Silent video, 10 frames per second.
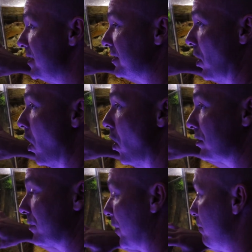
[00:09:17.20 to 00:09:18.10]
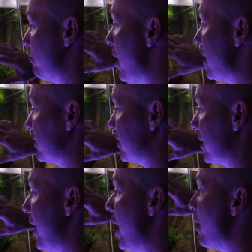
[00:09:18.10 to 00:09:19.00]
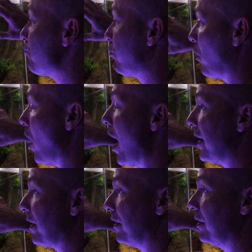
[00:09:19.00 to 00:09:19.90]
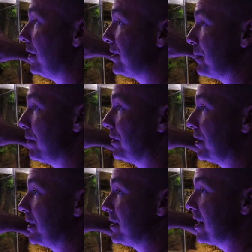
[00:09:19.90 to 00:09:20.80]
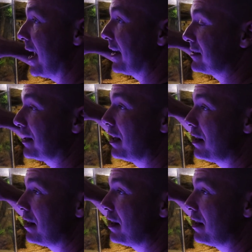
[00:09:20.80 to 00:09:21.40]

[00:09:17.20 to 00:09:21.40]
these logs for months prior to building these tanks.